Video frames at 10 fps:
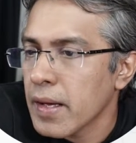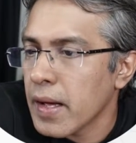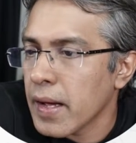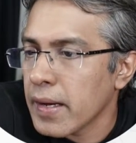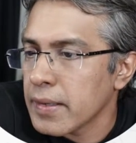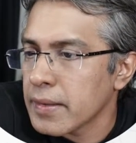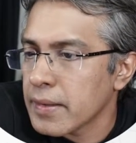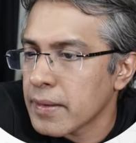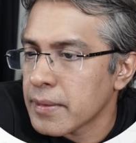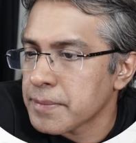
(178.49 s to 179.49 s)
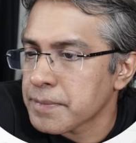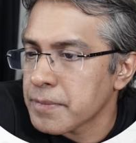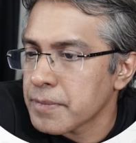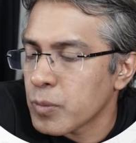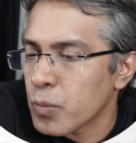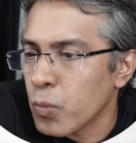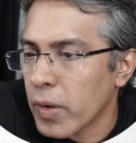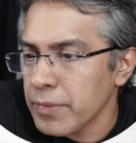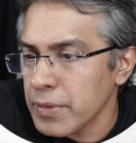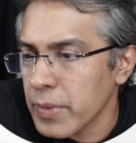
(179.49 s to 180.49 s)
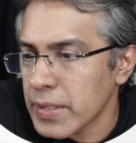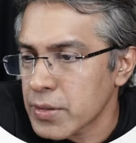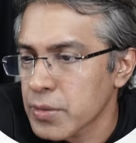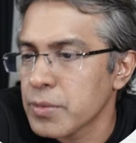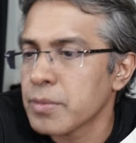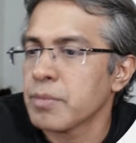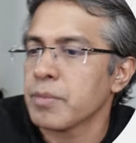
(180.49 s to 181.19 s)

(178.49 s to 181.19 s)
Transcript: And one of the ways to